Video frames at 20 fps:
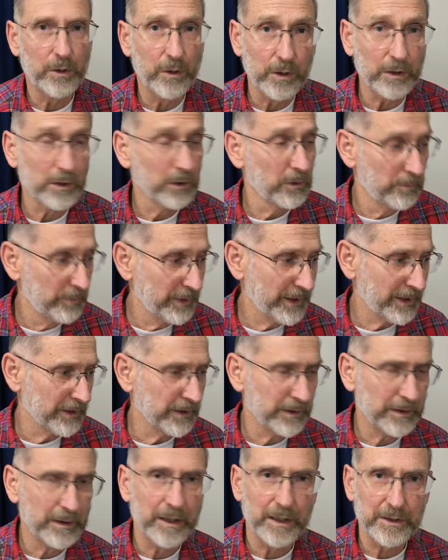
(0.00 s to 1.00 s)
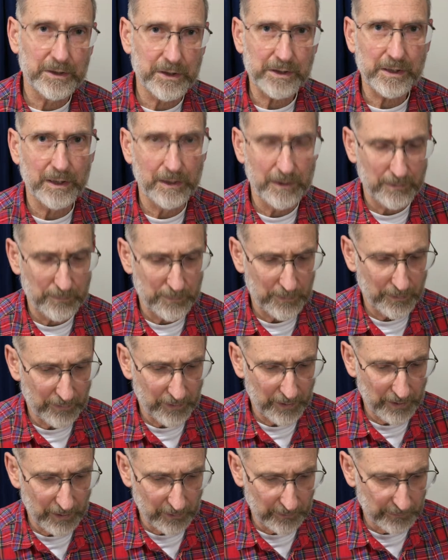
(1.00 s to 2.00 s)
or omit it and just live with
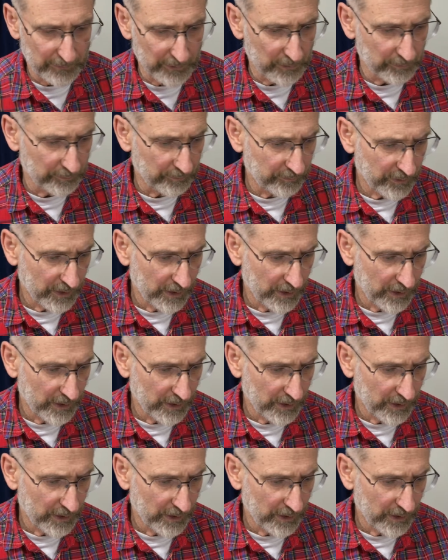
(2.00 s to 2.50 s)
the other foam.